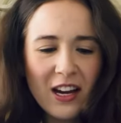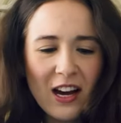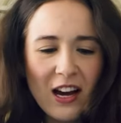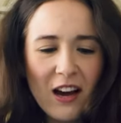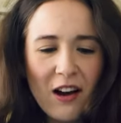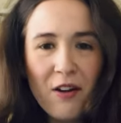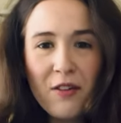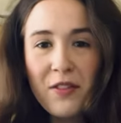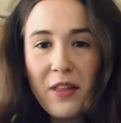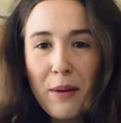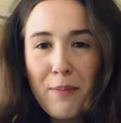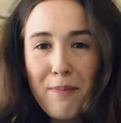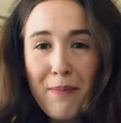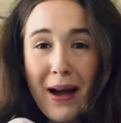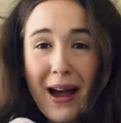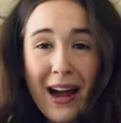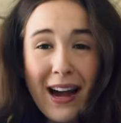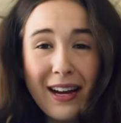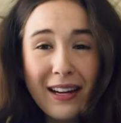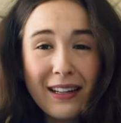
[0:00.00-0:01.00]
how they
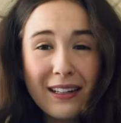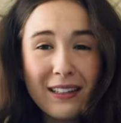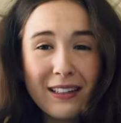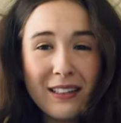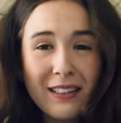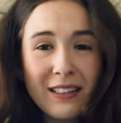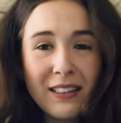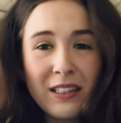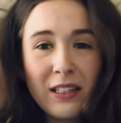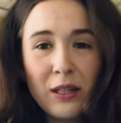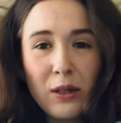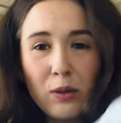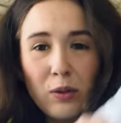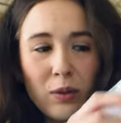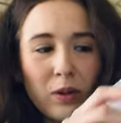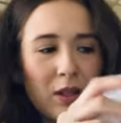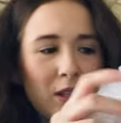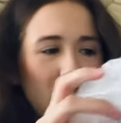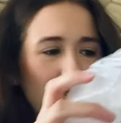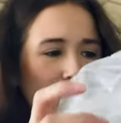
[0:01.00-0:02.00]
pack
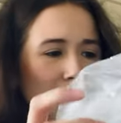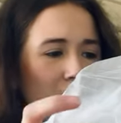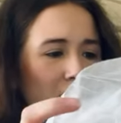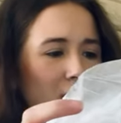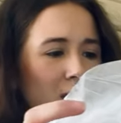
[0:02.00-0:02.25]
with this